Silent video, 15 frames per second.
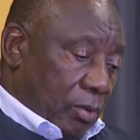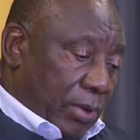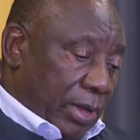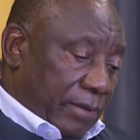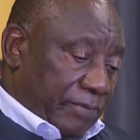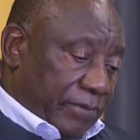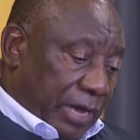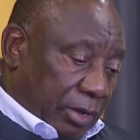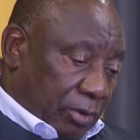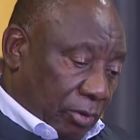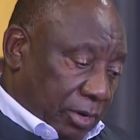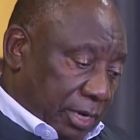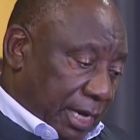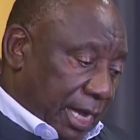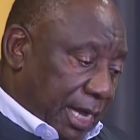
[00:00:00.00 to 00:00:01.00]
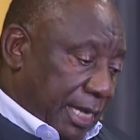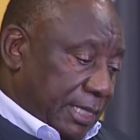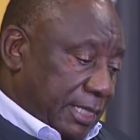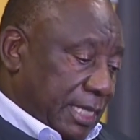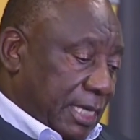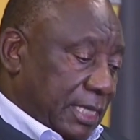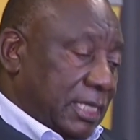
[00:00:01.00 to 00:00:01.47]
We have
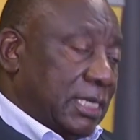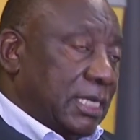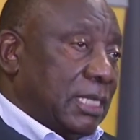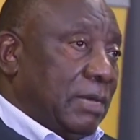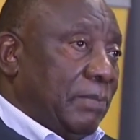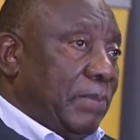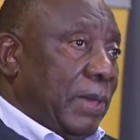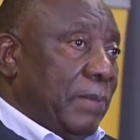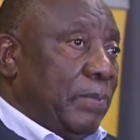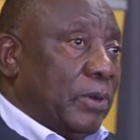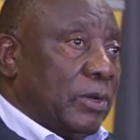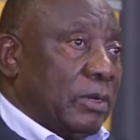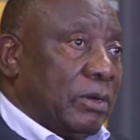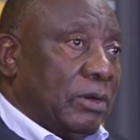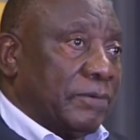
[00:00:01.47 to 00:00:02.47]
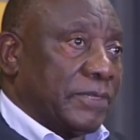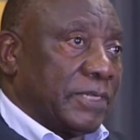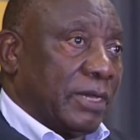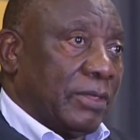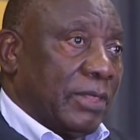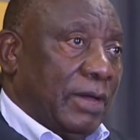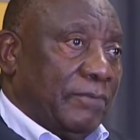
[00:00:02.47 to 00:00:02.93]
recognized that the people of
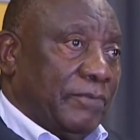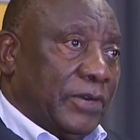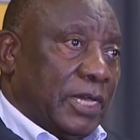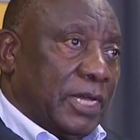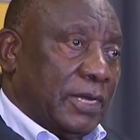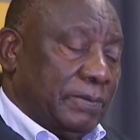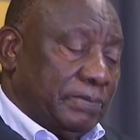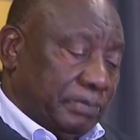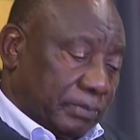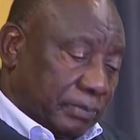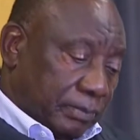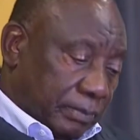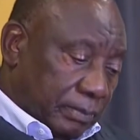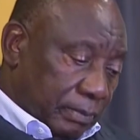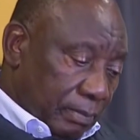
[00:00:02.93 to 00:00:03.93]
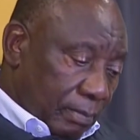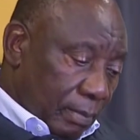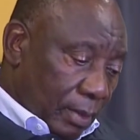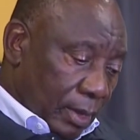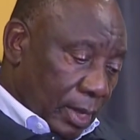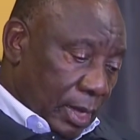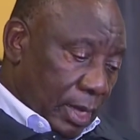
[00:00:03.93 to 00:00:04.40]
South Africa
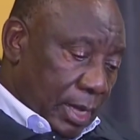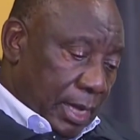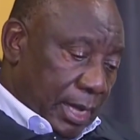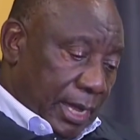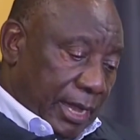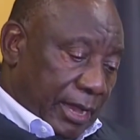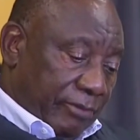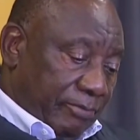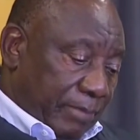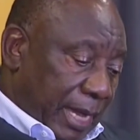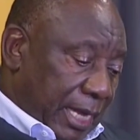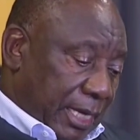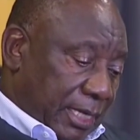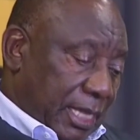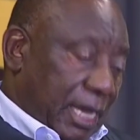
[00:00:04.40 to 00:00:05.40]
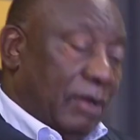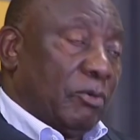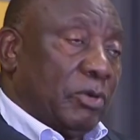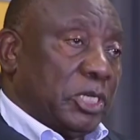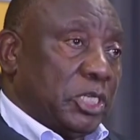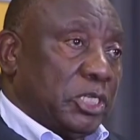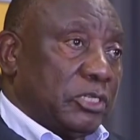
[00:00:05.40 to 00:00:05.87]
have made their
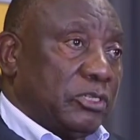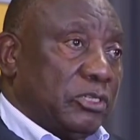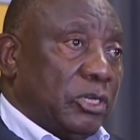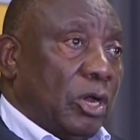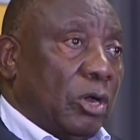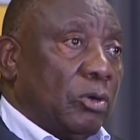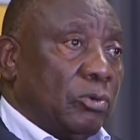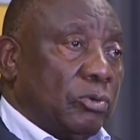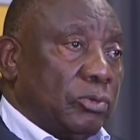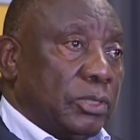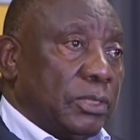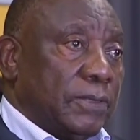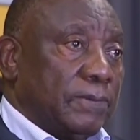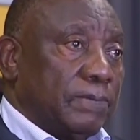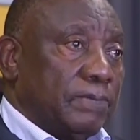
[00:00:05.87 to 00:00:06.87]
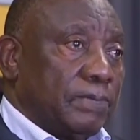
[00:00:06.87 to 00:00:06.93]
wishes known